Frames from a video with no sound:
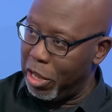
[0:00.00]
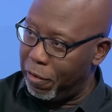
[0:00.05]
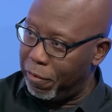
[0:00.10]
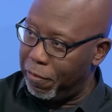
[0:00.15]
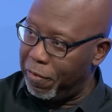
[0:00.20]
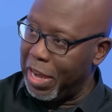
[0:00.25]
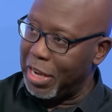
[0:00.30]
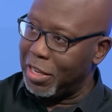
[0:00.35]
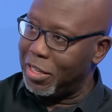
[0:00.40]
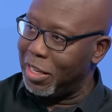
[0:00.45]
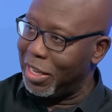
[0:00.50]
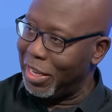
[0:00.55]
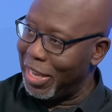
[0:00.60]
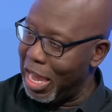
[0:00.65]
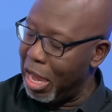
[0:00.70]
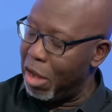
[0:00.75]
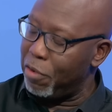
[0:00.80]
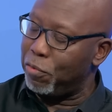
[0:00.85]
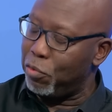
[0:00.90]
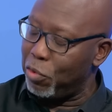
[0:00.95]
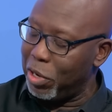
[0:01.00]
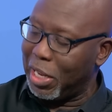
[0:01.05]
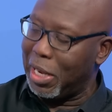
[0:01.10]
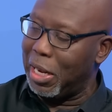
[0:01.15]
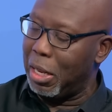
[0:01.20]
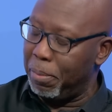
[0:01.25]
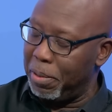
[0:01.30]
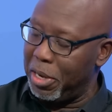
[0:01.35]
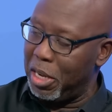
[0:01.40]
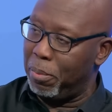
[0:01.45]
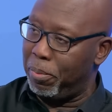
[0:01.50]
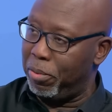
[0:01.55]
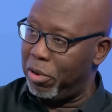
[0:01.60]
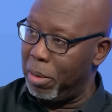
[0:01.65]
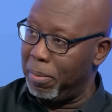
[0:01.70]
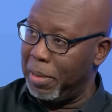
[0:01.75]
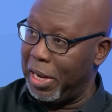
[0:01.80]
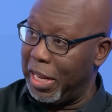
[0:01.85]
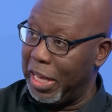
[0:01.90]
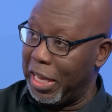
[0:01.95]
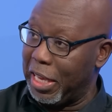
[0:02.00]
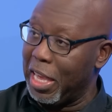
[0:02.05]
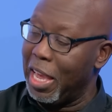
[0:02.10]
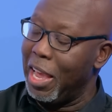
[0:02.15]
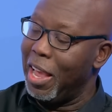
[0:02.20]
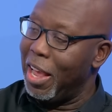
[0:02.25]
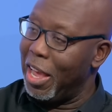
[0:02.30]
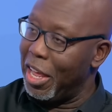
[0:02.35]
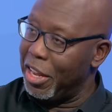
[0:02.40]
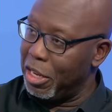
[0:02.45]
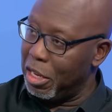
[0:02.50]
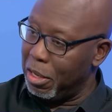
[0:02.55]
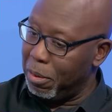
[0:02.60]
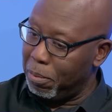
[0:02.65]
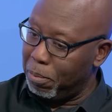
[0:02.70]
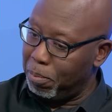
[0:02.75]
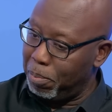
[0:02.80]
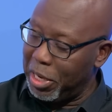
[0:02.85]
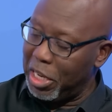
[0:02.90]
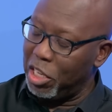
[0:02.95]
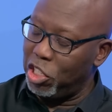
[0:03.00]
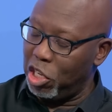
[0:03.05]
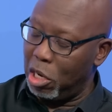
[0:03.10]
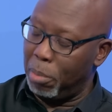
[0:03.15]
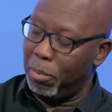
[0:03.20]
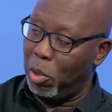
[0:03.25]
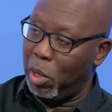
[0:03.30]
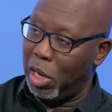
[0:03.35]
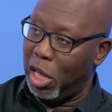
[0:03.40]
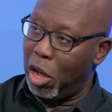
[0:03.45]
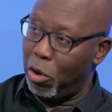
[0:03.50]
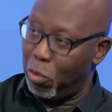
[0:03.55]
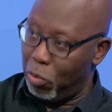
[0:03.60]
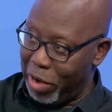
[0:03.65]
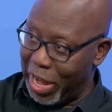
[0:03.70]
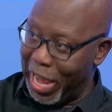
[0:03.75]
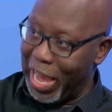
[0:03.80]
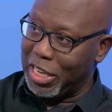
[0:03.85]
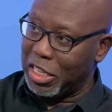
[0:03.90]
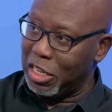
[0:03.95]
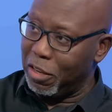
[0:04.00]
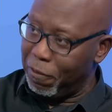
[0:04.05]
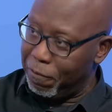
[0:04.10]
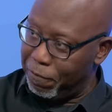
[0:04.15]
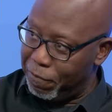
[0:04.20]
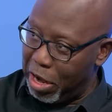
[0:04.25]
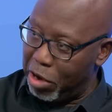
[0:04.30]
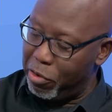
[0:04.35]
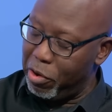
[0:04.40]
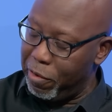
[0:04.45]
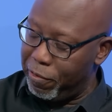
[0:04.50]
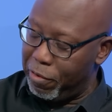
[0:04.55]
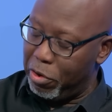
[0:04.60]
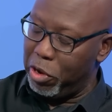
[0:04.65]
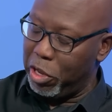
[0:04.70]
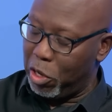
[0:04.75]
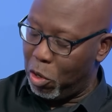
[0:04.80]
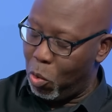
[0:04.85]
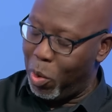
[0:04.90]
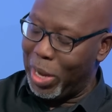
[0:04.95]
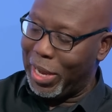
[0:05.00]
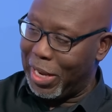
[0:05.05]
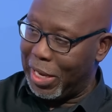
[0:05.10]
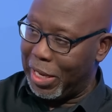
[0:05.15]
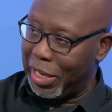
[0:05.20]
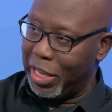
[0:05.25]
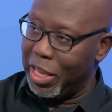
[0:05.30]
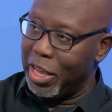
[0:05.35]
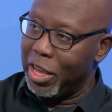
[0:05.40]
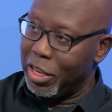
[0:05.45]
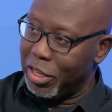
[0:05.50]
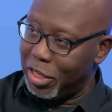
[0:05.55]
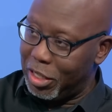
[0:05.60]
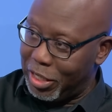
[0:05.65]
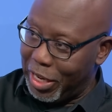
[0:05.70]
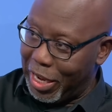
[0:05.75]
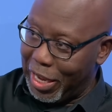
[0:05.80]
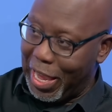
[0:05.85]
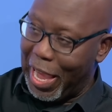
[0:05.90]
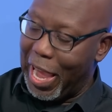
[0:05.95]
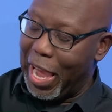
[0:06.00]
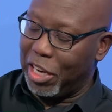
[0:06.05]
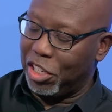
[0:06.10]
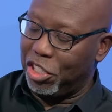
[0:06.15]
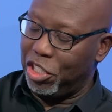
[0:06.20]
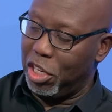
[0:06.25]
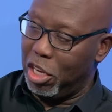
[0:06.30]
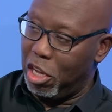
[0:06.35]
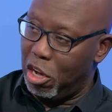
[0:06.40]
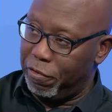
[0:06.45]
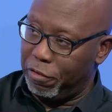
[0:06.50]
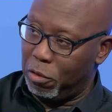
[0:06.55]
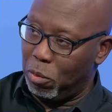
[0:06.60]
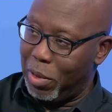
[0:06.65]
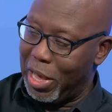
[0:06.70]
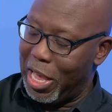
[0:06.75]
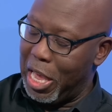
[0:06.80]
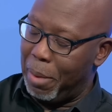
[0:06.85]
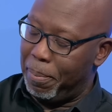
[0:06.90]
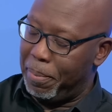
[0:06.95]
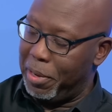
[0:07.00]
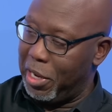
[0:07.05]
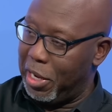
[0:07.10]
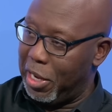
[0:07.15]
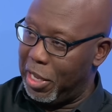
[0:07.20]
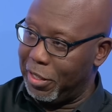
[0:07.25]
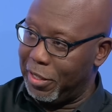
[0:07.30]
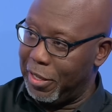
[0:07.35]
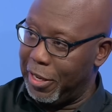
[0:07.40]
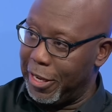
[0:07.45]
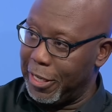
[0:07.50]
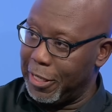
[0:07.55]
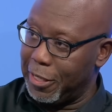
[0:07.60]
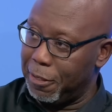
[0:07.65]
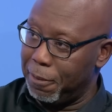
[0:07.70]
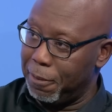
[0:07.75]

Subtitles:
affecting every club in the Premier League, and the PGMOL are reacting very, very quickly to take action after what happened last night.